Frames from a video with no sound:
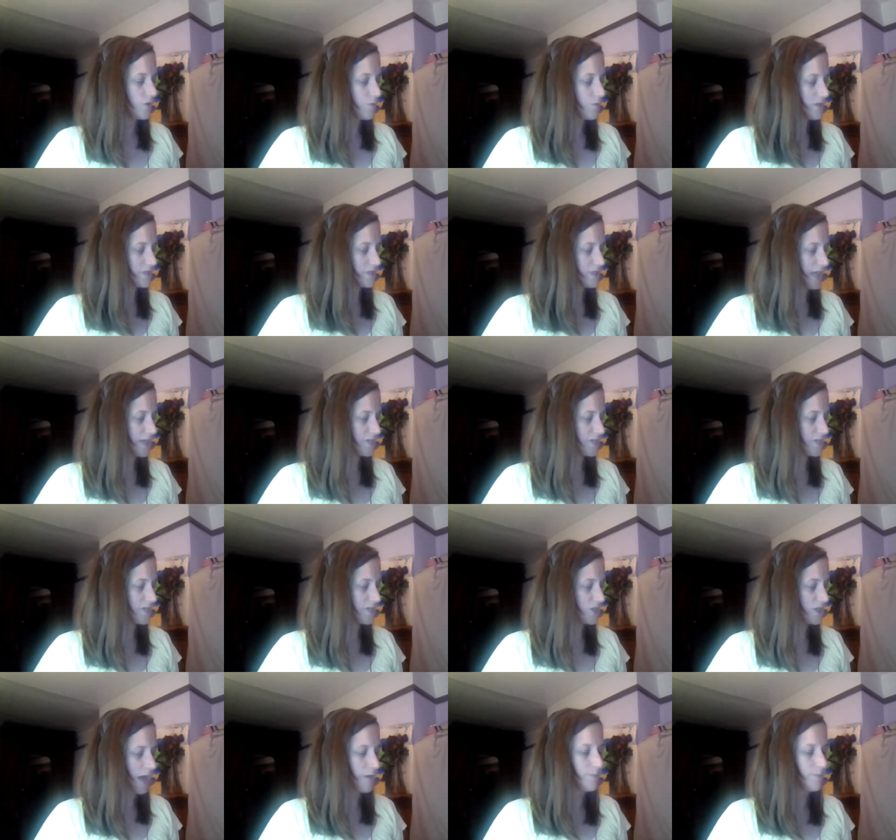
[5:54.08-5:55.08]

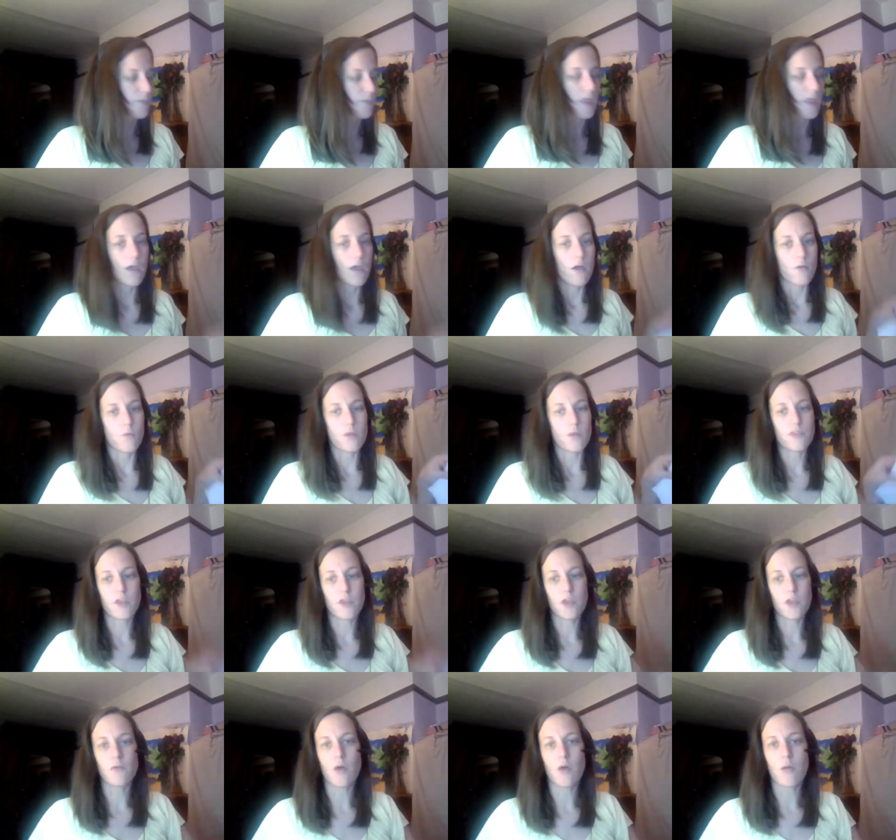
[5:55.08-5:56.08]
presentation now with
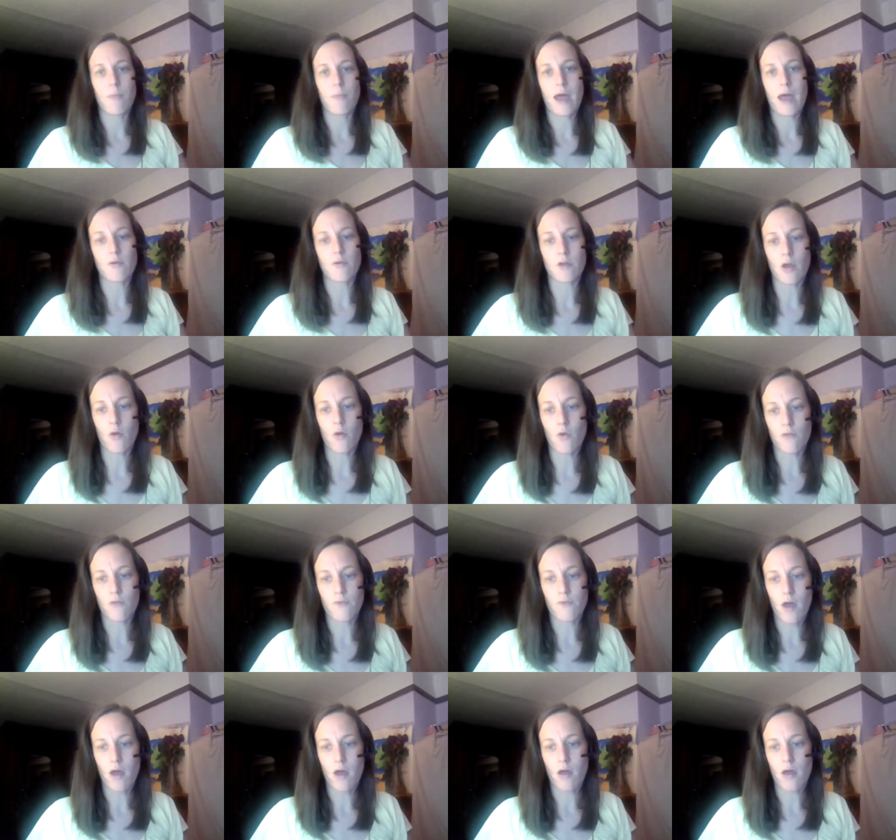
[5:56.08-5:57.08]
you about all
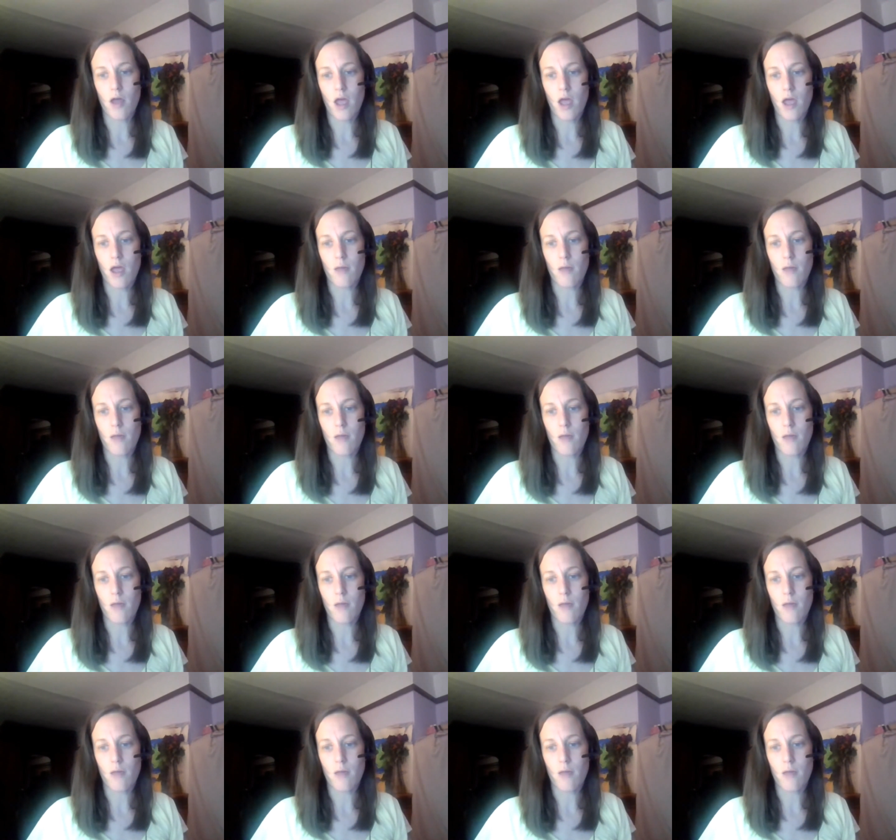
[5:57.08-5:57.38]
of our